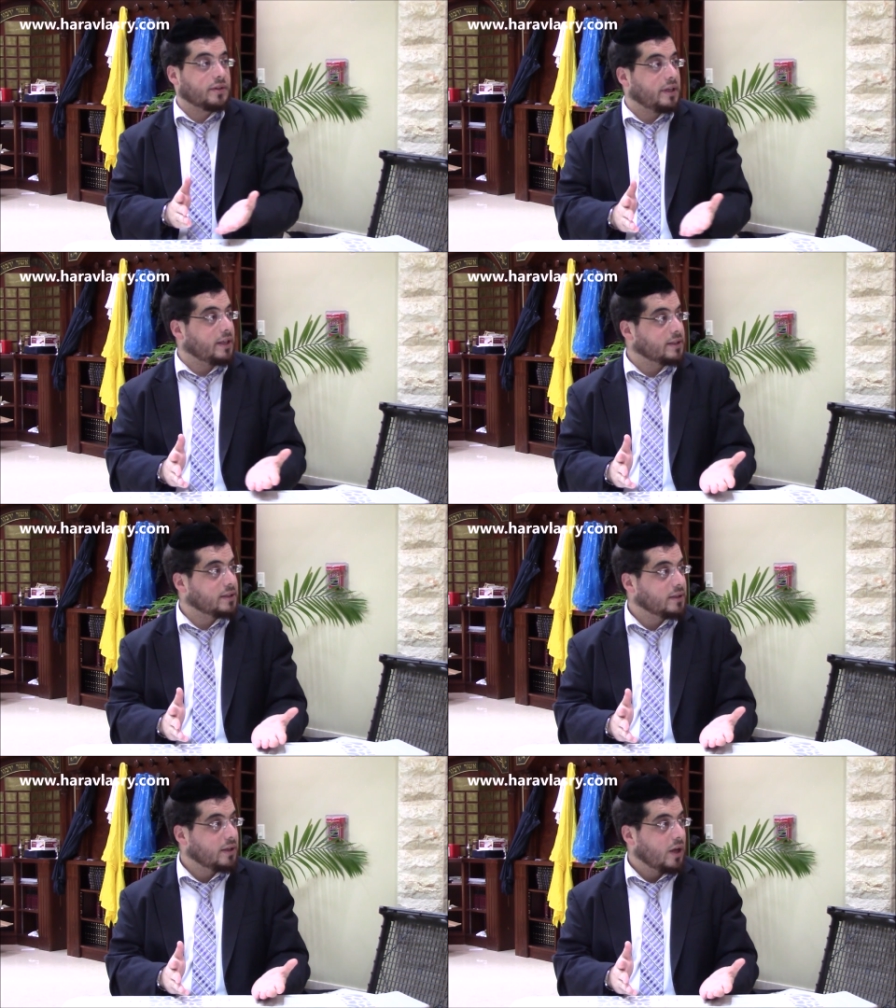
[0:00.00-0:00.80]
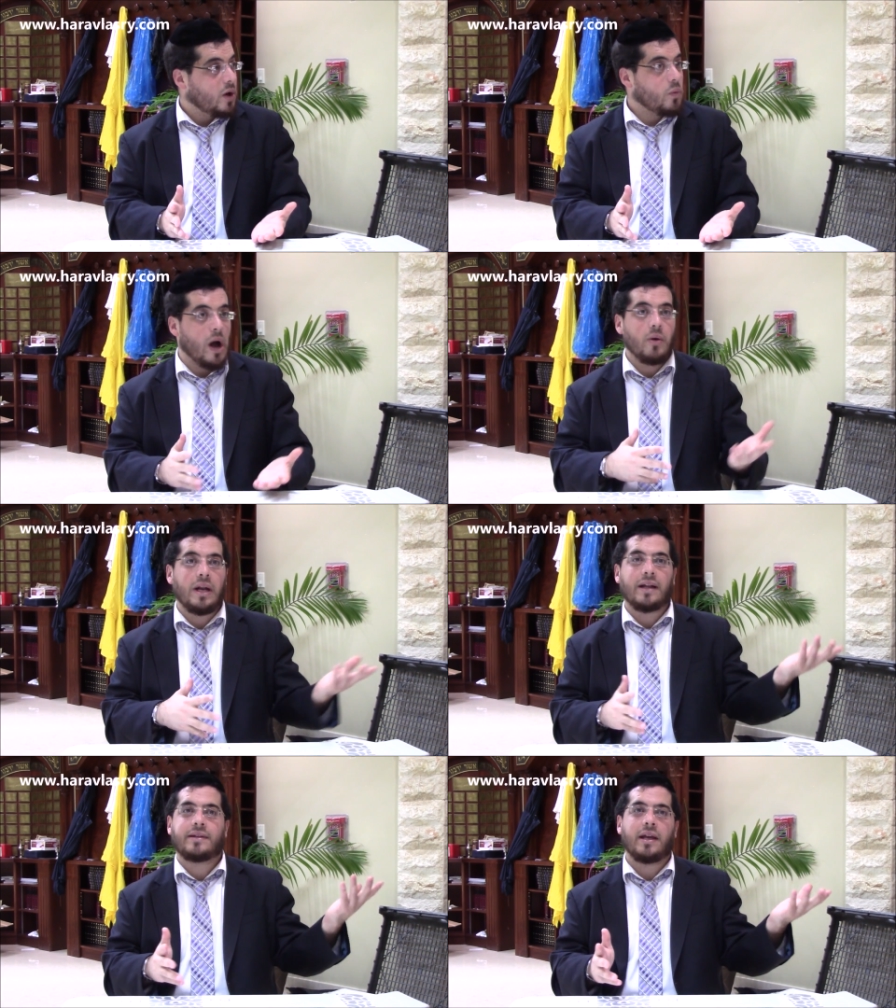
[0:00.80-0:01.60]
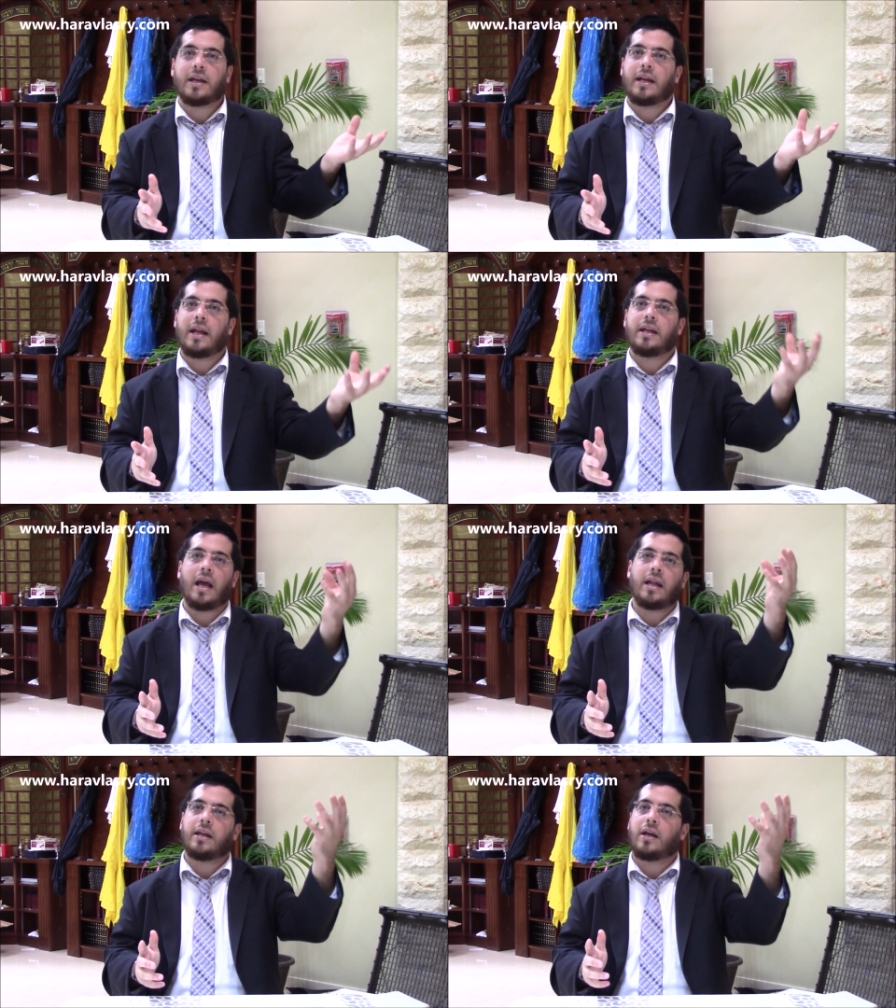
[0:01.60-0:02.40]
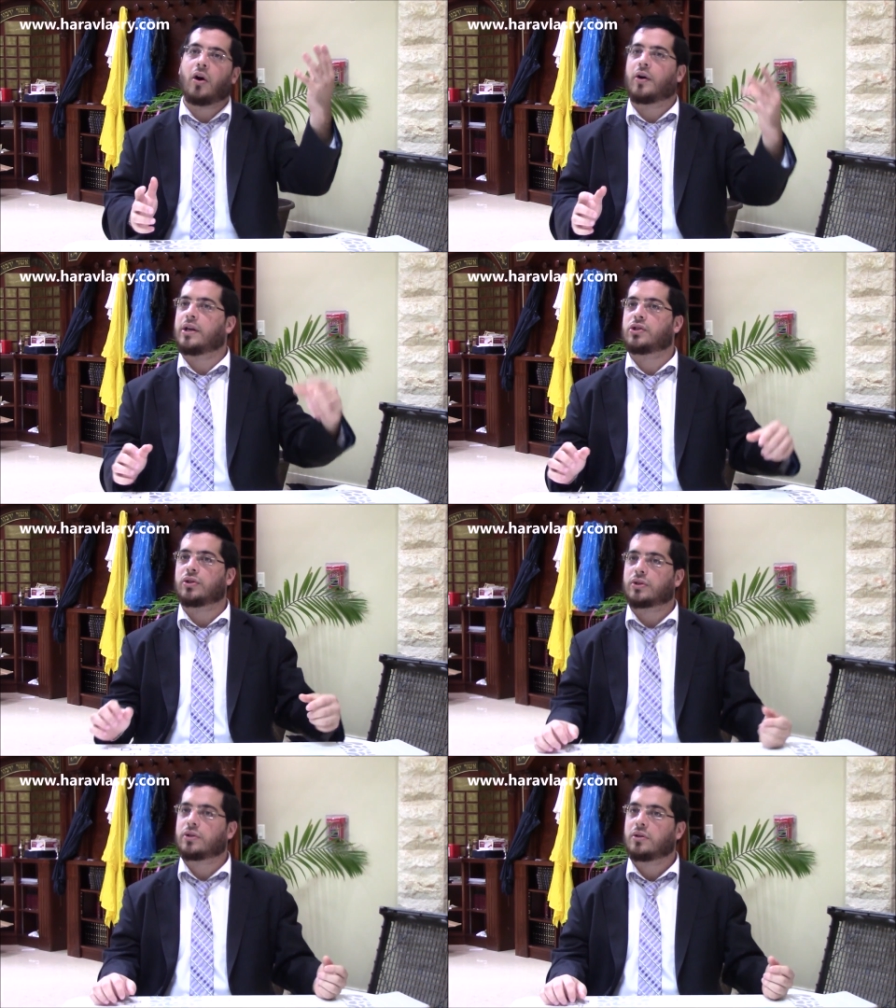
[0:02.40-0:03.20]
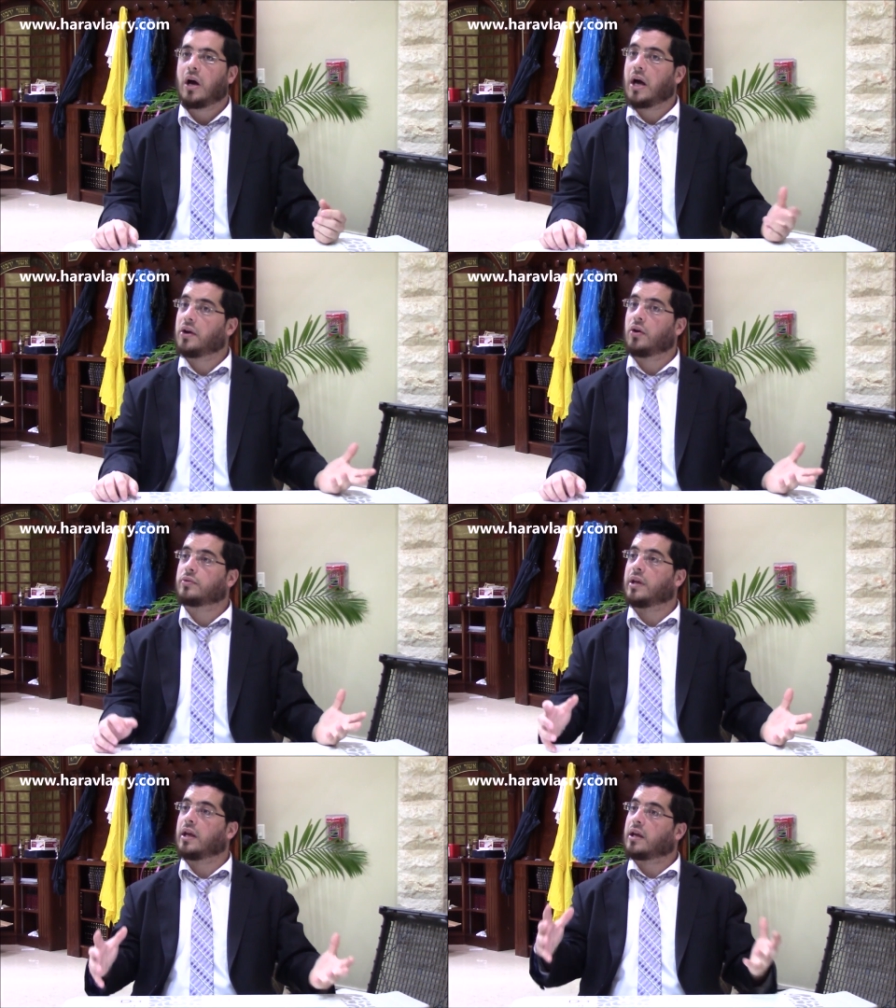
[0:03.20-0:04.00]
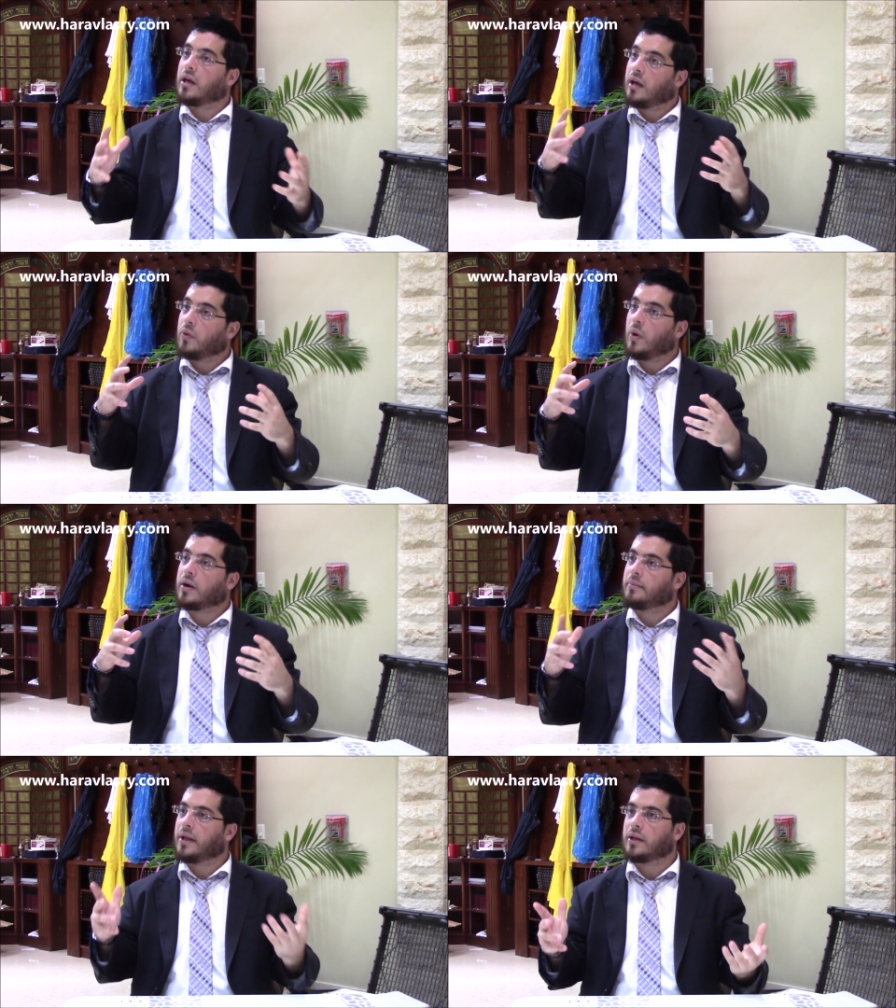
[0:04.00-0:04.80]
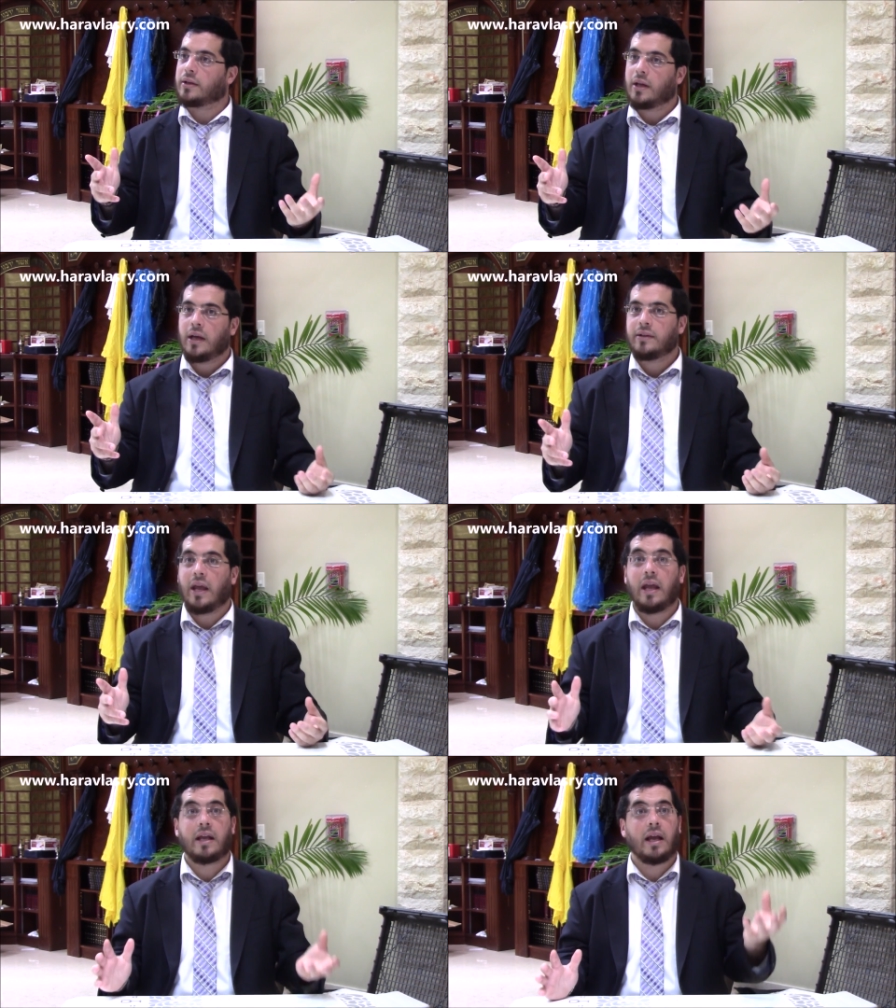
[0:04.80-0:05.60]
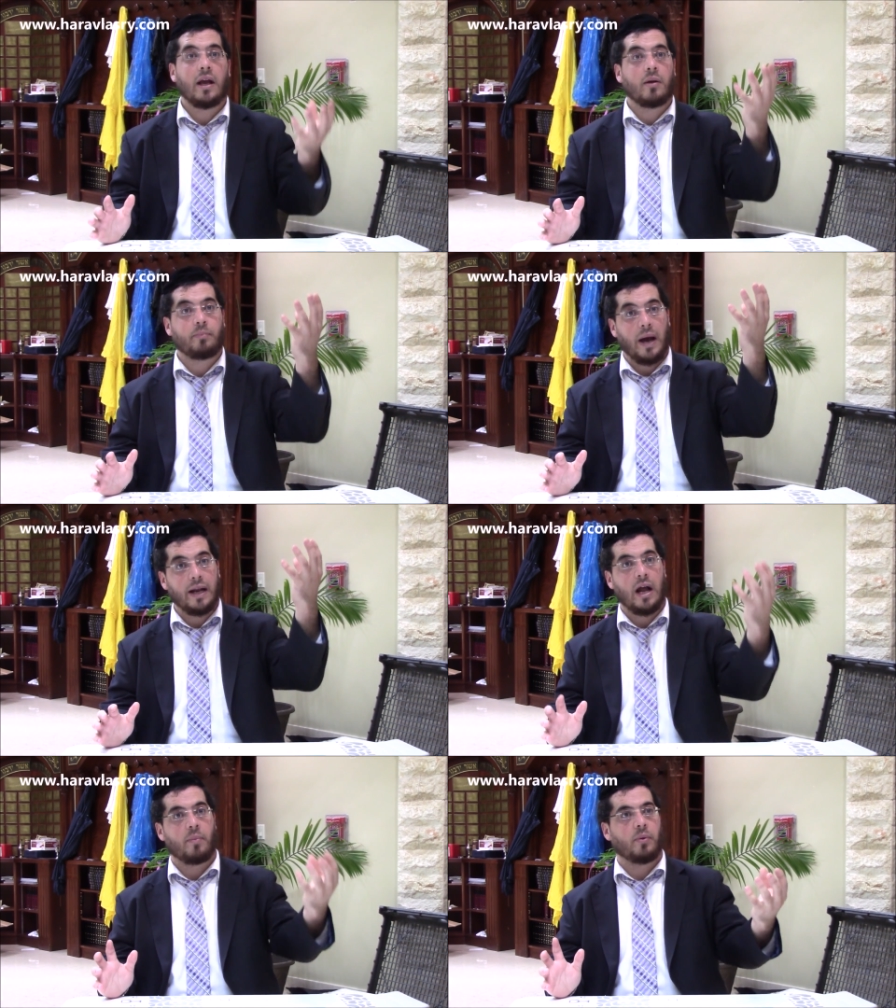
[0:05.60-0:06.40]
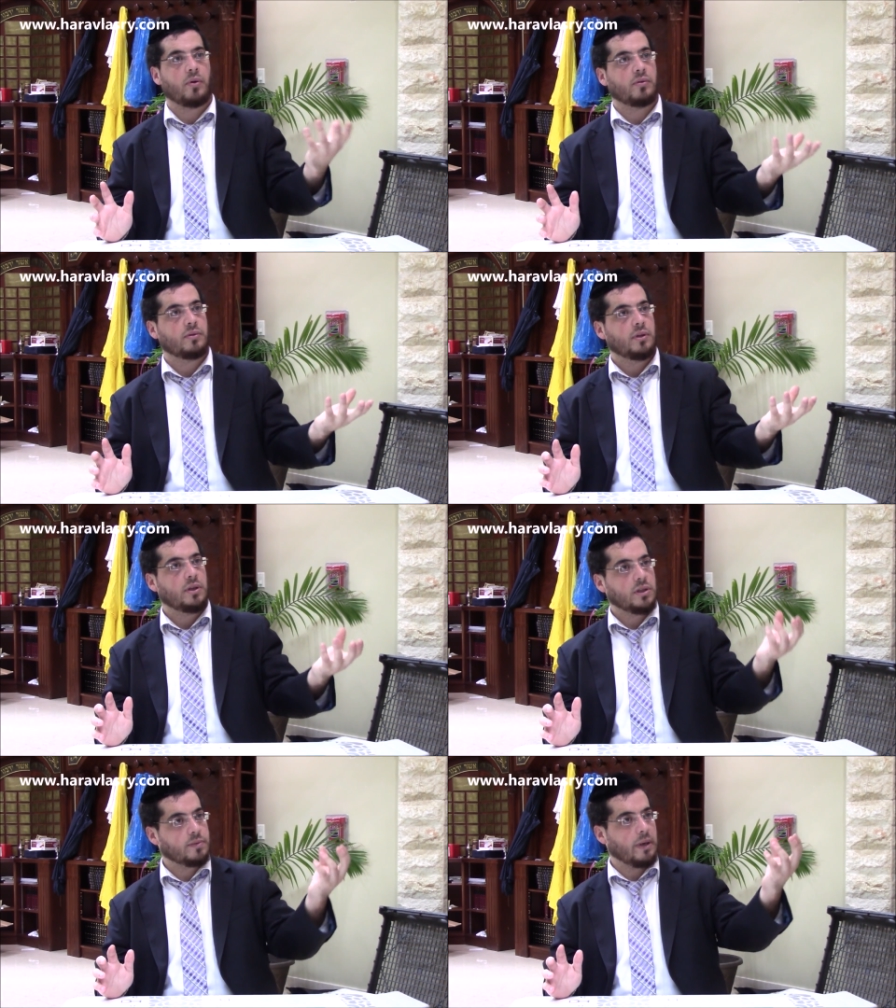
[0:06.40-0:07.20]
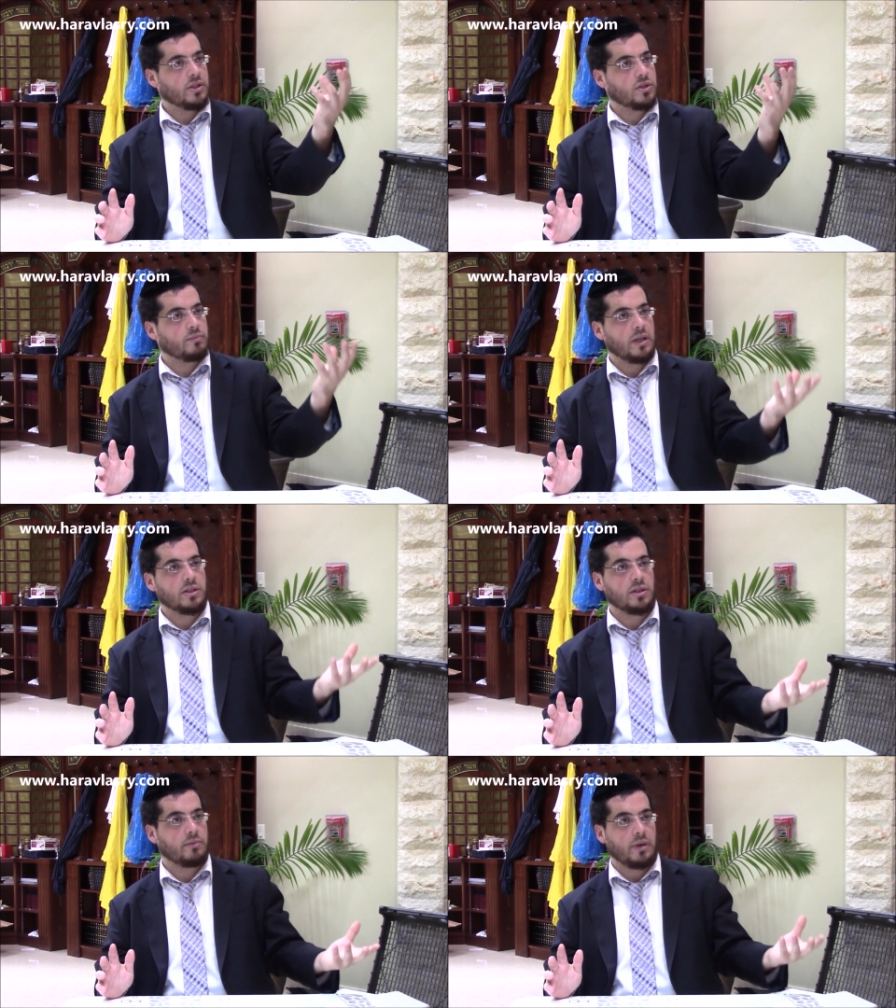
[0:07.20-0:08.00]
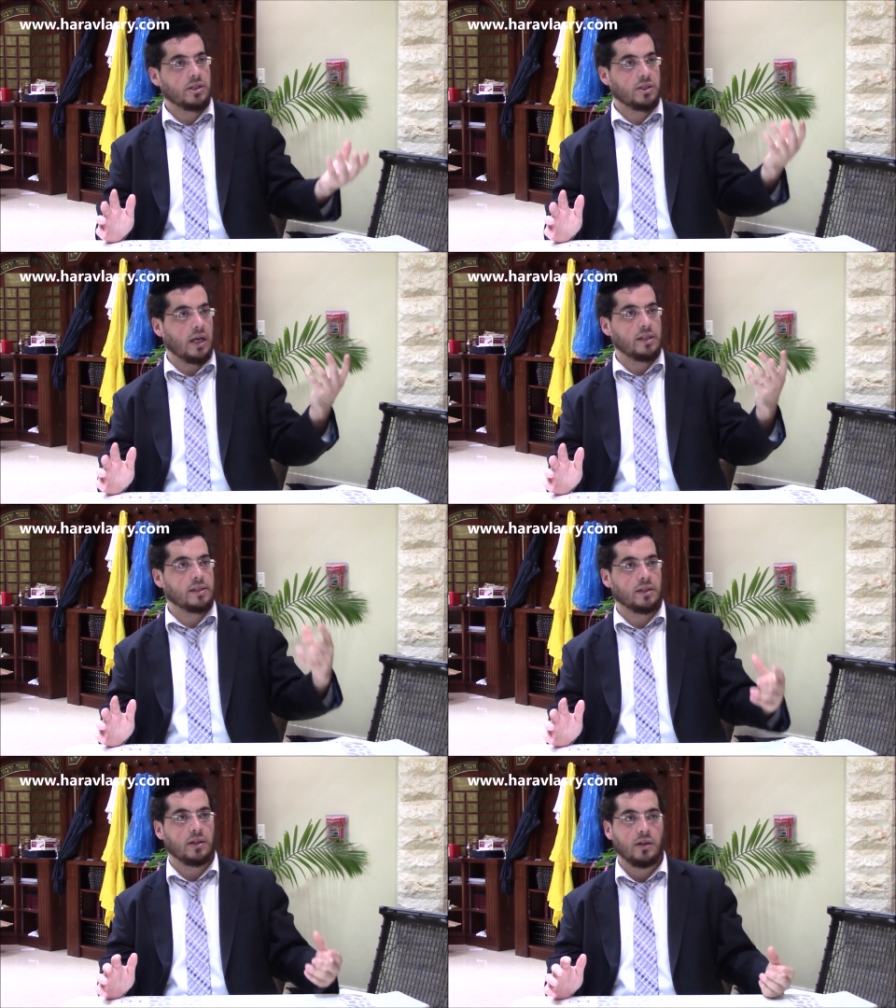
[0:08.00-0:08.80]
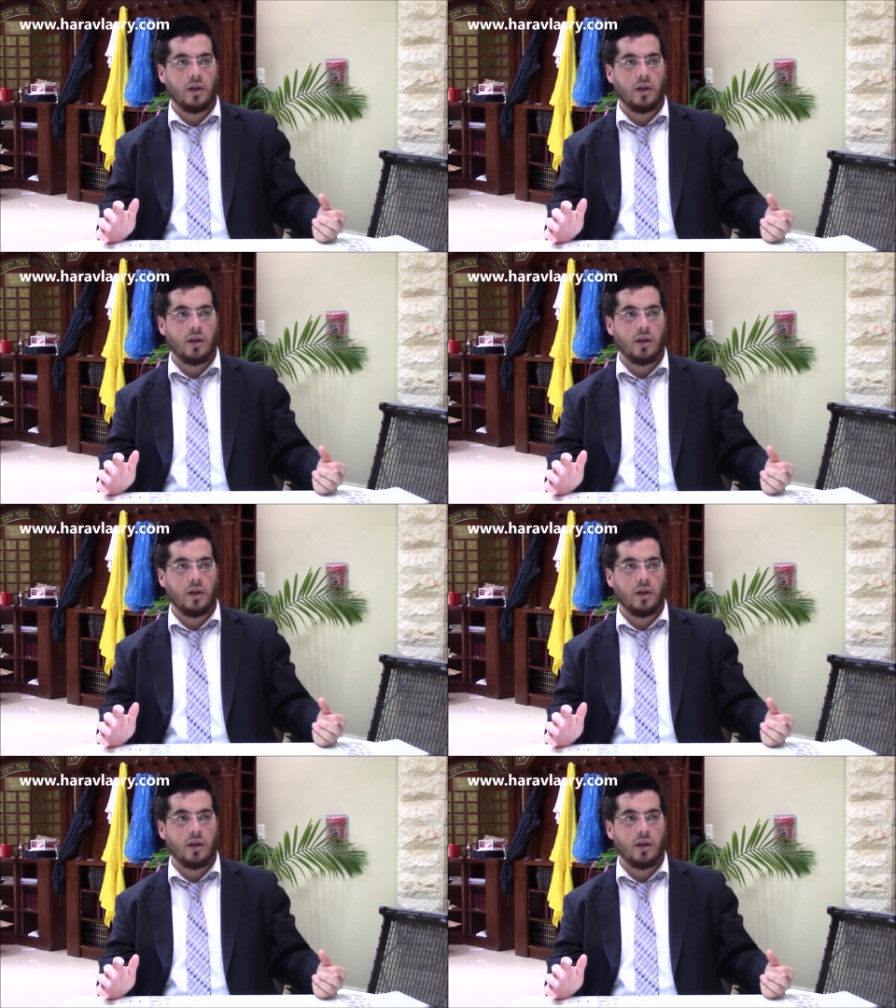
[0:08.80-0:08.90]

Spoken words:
things? Why are we not taking any oranges? I don't know, take watermelon, take pineapple. It's much nicer.